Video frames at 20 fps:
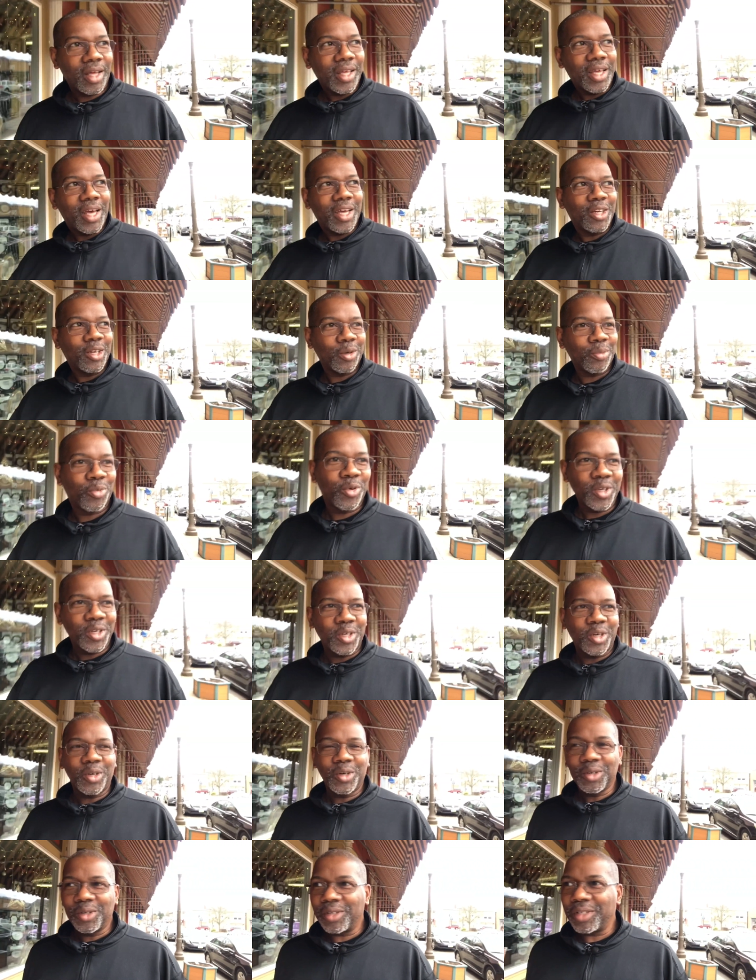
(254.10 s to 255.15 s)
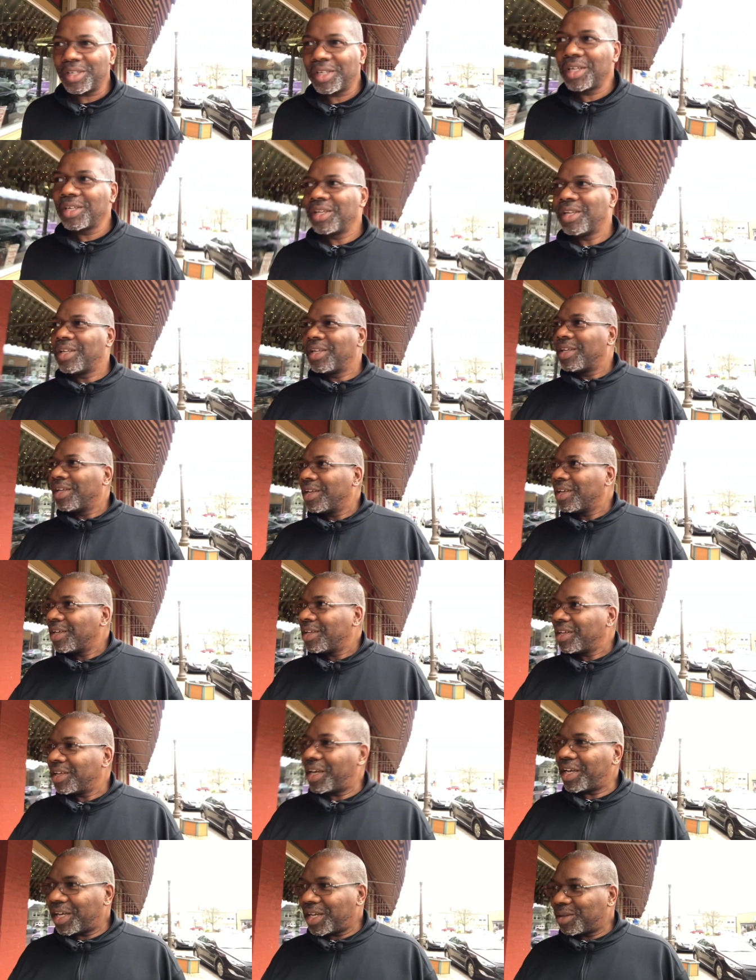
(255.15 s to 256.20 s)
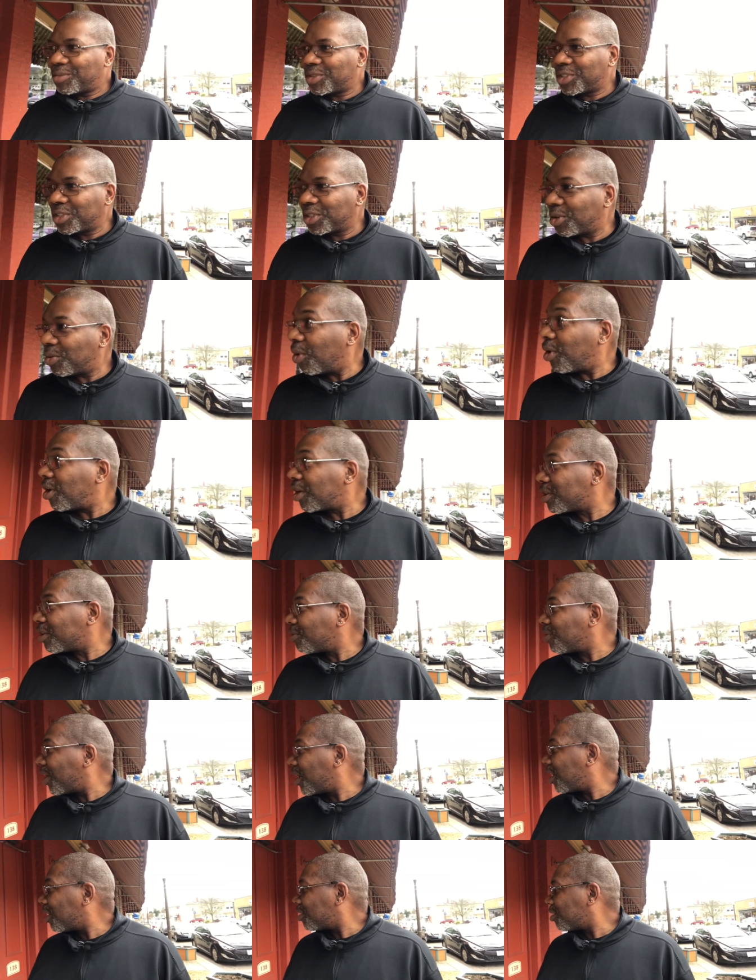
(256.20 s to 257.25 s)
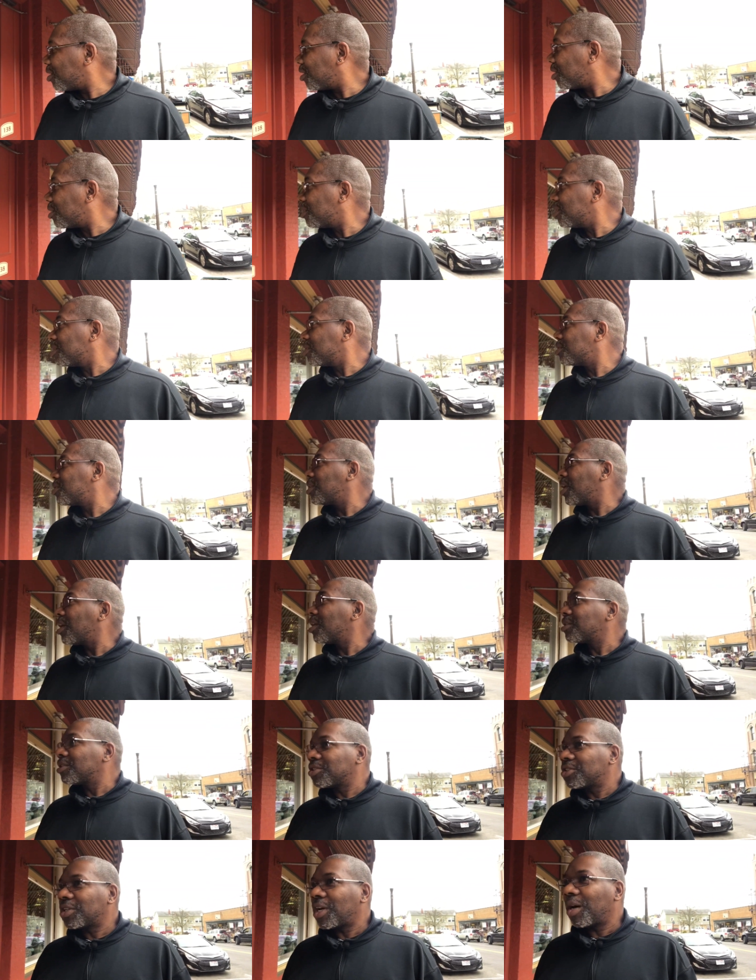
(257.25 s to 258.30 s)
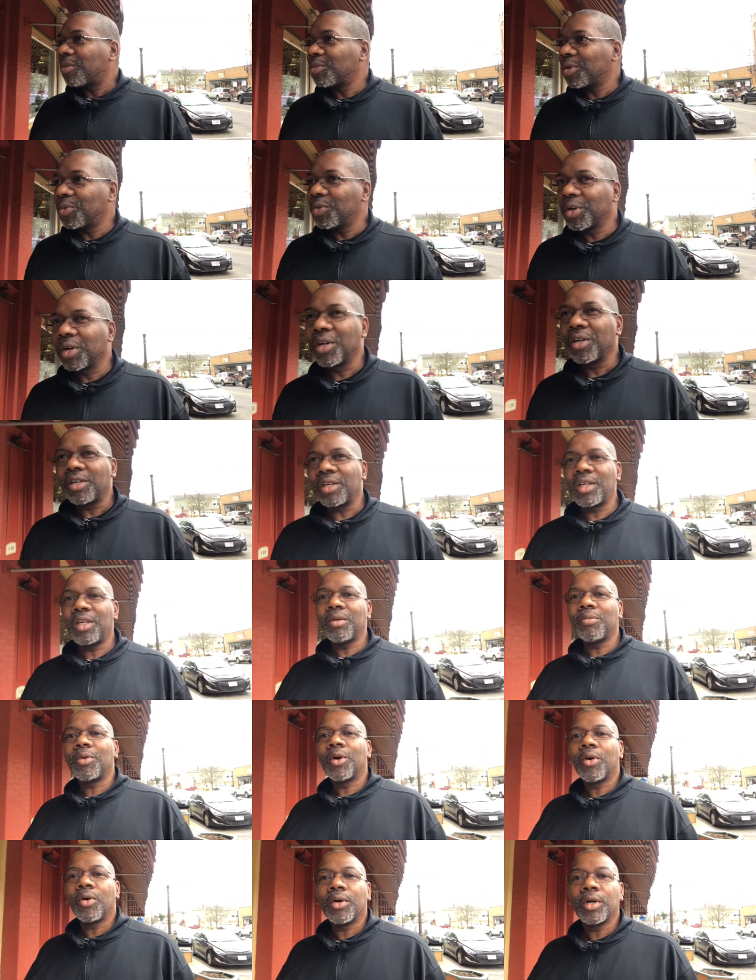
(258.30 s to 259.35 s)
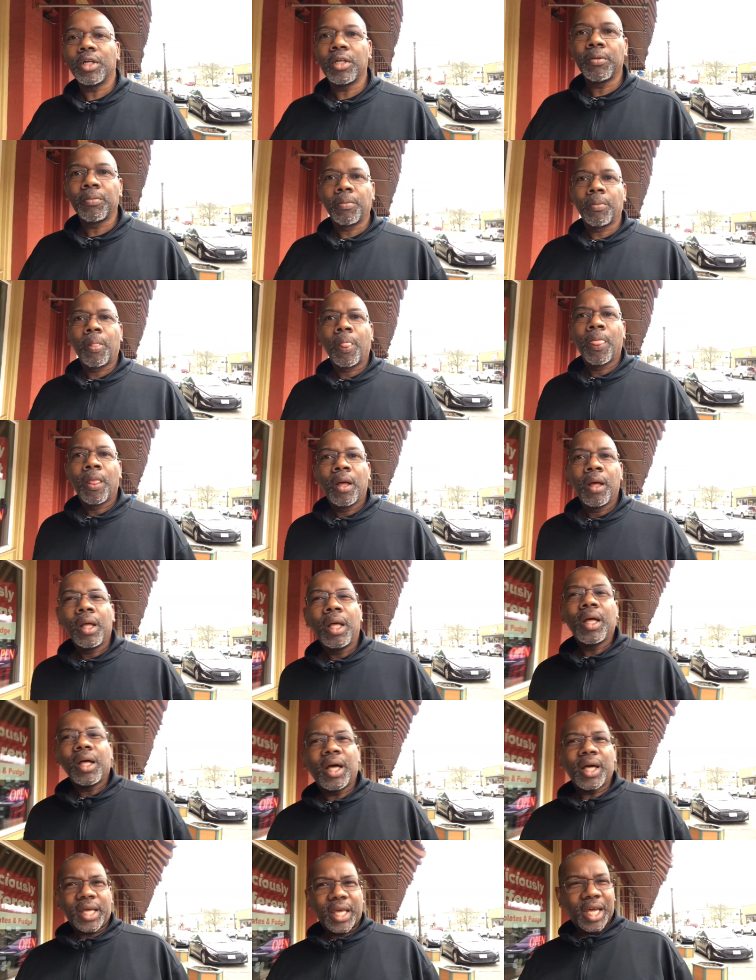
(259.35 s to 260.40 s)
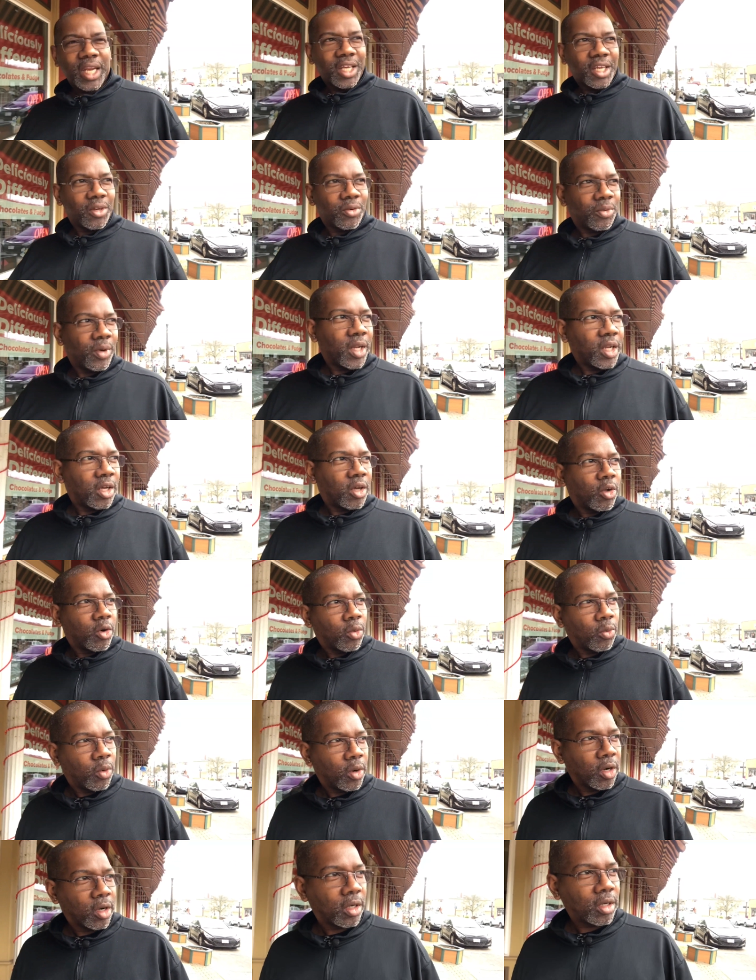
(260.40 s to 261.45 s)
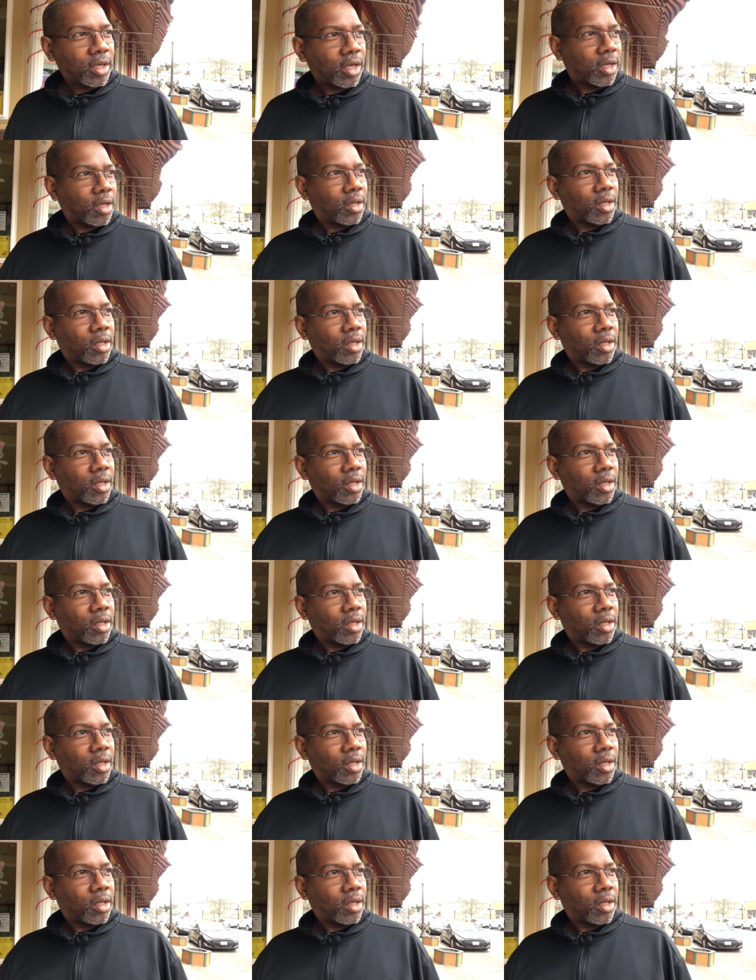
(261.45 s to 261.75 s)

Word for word: I got here pretty early and I'm still walking around a little chocolate shop but we're gonna keep going I gotta get ready to go to work